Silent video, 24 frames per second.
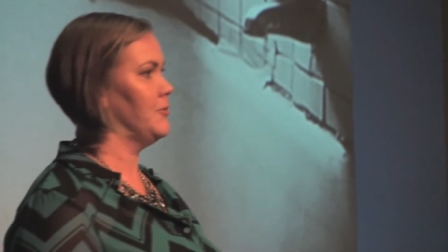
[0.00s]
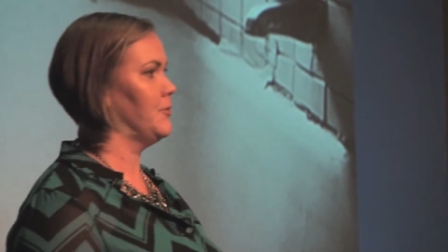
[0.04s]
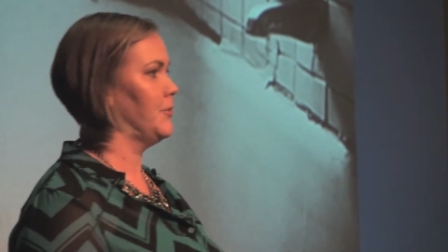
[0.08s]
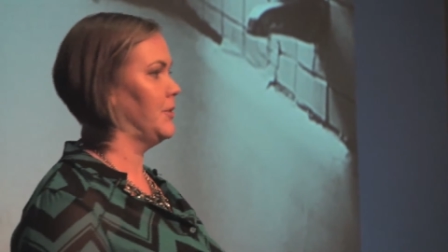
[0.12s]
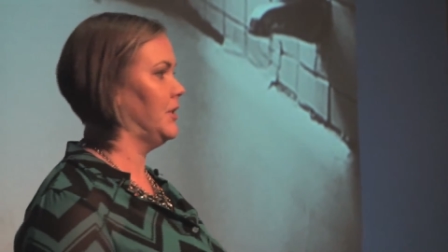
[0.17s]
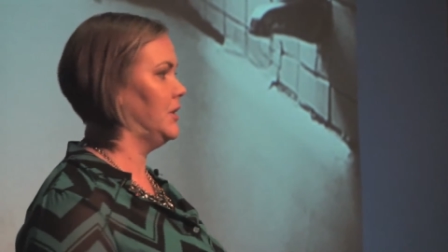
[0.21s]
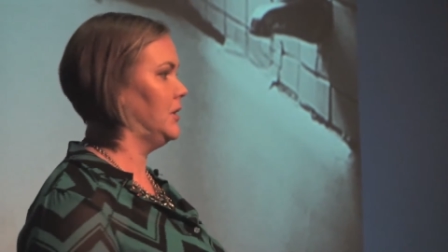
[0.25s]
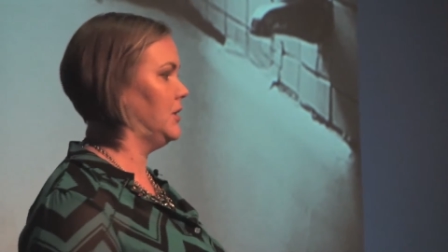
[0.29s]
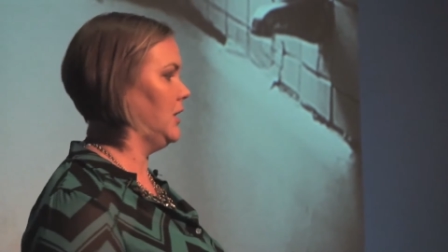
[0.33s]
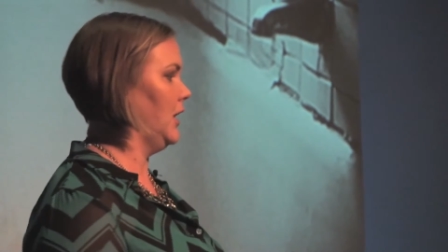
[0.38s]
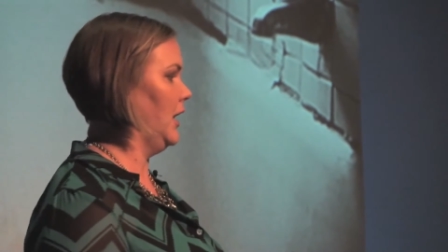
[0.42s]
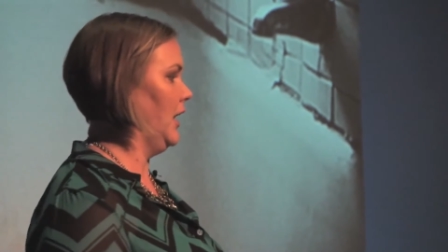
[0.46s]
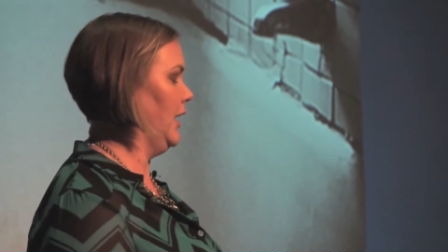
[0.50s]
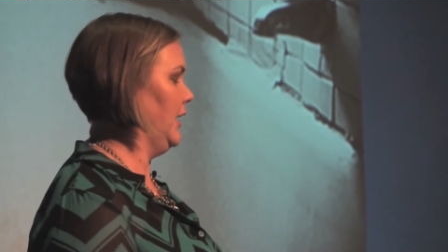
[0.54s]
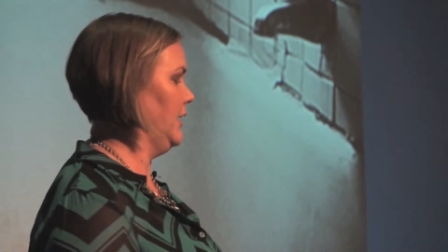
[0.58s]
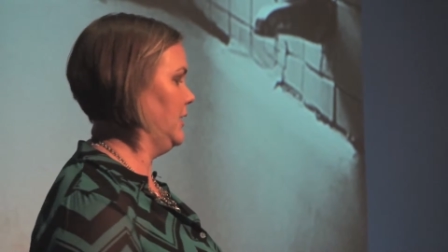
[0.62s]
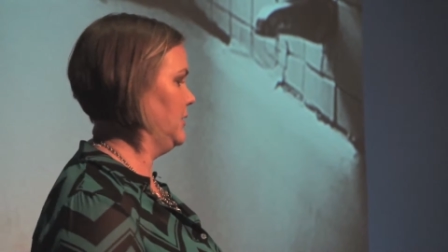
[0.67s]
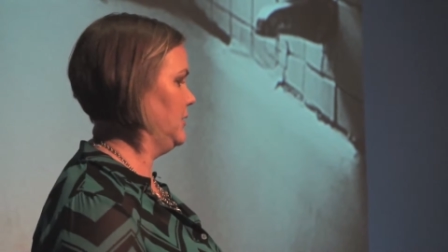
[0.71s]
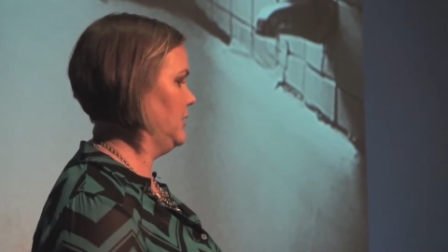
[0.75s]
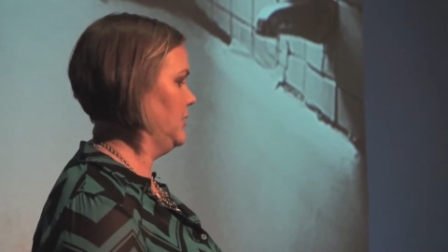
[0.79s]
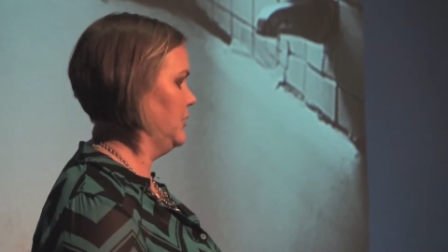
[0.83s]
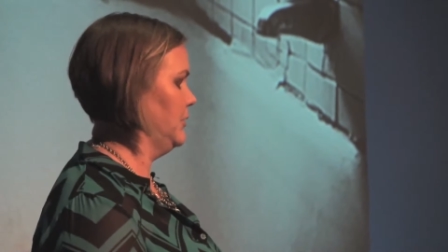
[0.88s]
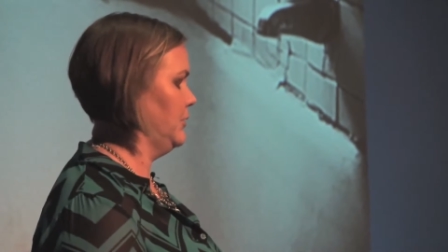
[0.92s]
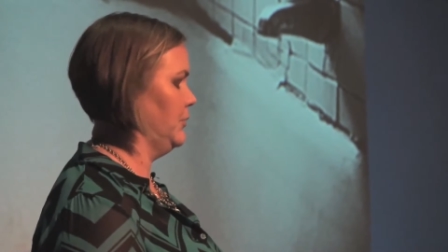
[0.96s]

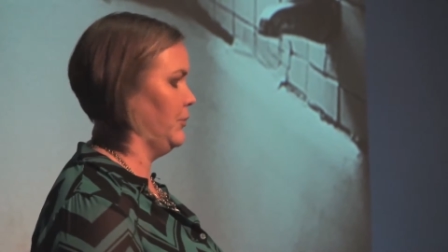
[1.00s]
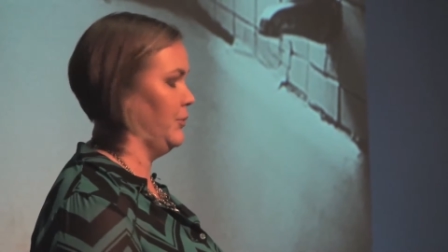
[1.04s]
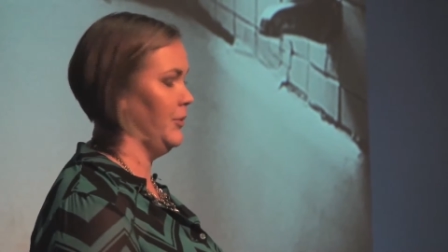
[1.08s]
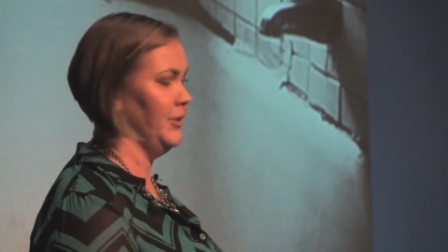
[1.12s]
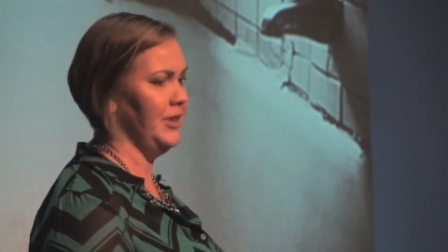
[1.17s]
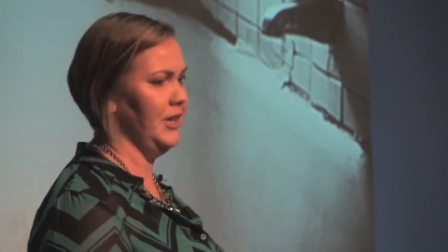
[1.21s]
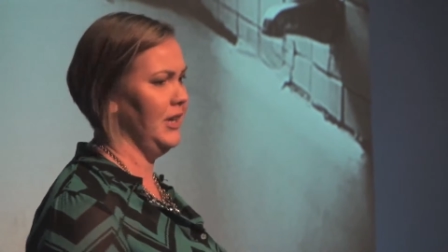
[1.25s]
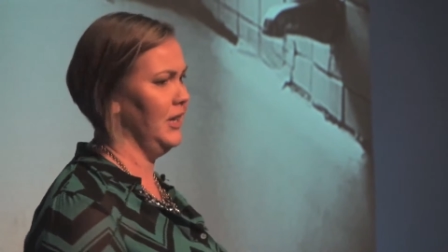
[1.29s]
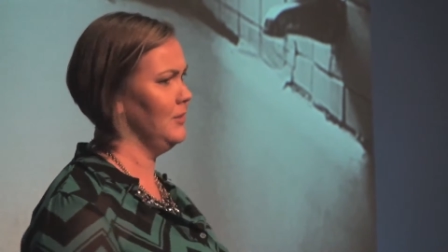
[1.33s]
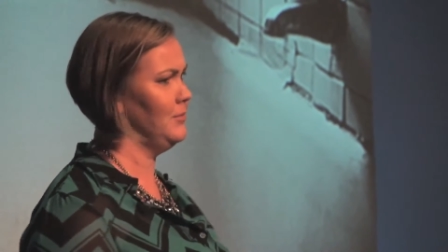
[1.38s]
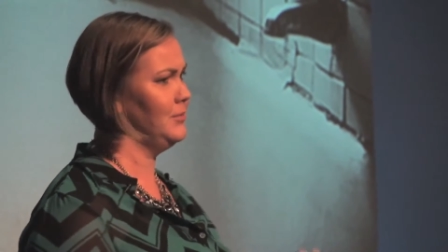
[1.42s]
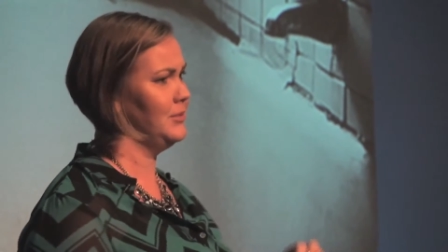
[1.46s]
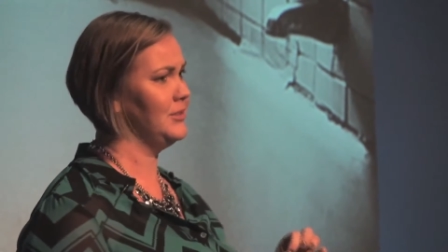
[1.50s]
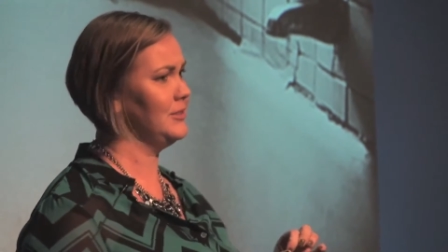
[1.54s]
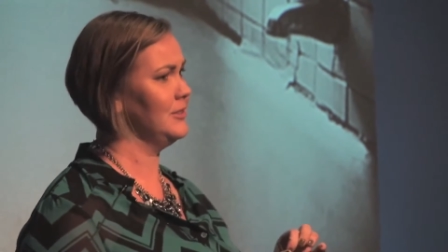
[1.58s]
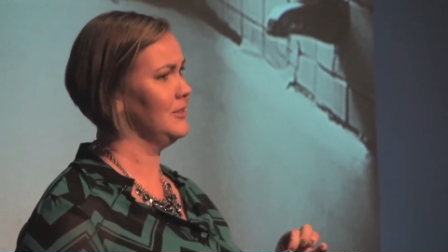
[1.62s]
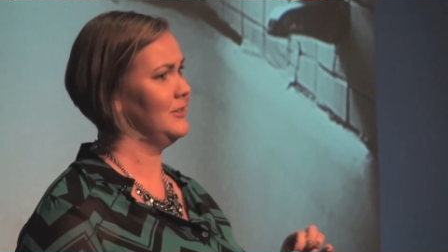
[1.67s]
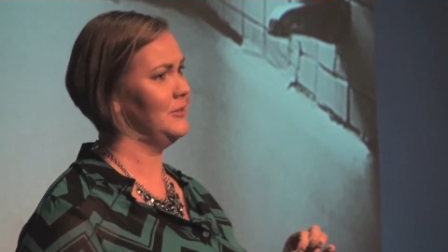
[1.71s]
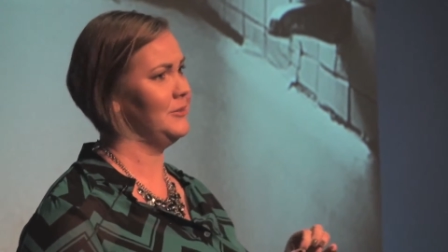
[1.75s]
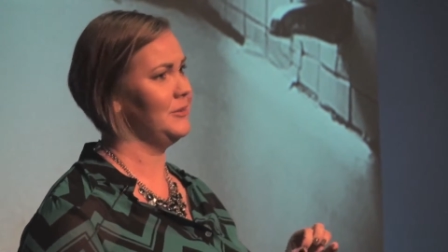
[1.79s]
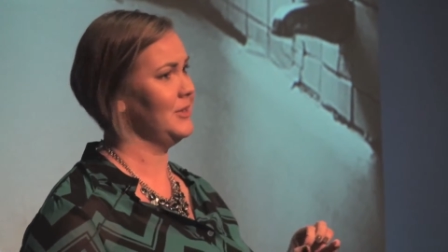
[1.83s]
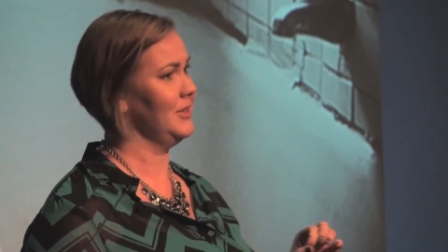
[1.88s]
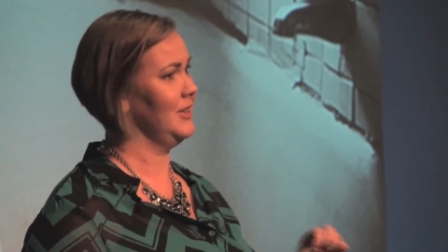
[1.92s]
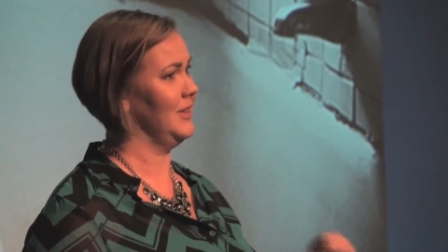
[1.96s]
realize with
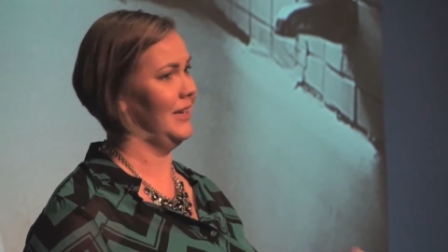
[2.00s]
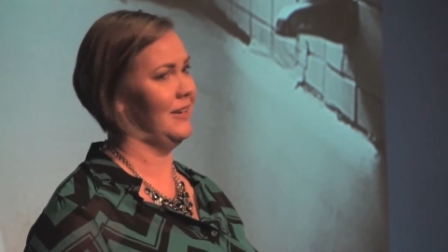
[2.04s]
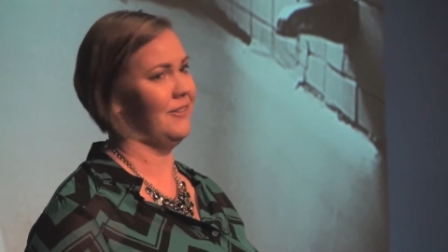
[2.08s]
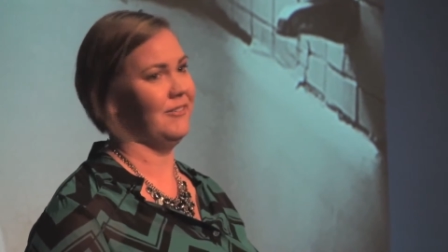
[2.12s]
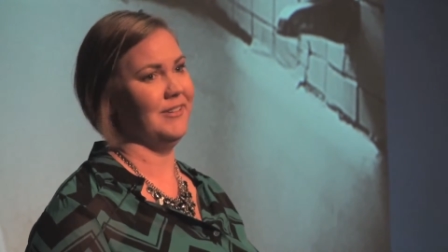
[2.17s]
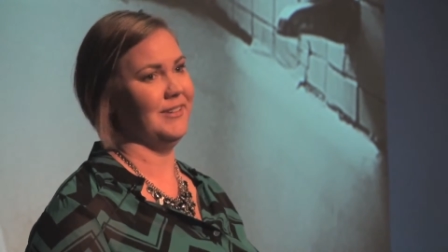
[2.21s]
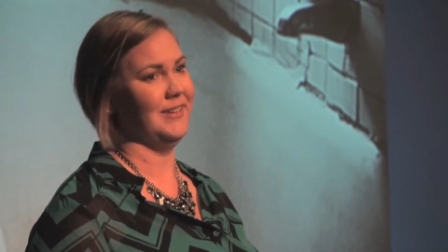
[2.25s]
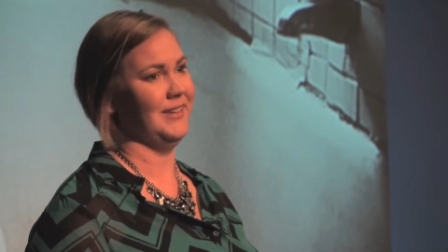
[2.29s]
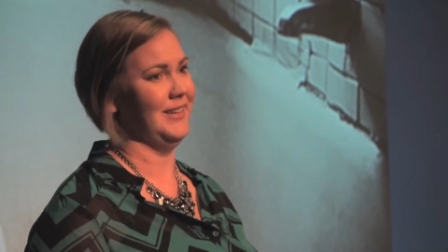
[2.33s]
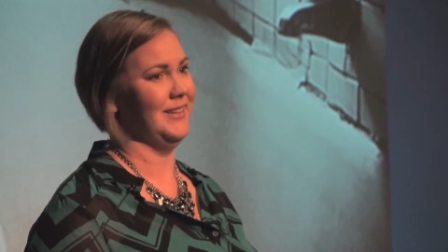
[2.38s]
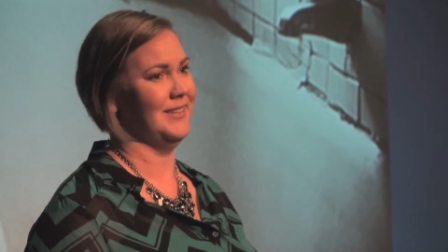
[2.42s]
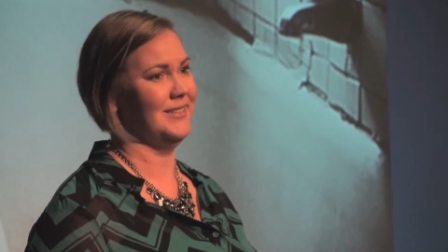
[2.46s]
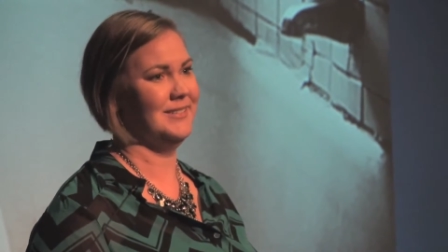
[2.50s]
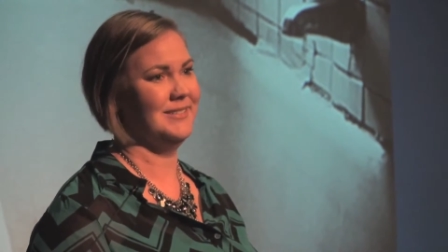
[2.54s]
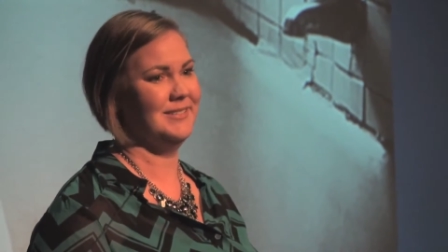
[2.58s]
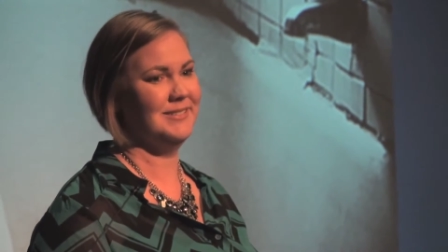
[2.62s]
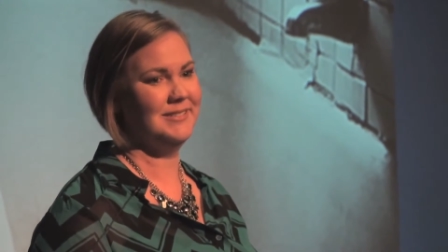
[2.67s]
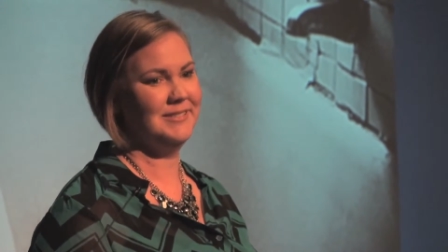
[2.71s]
absolute clarity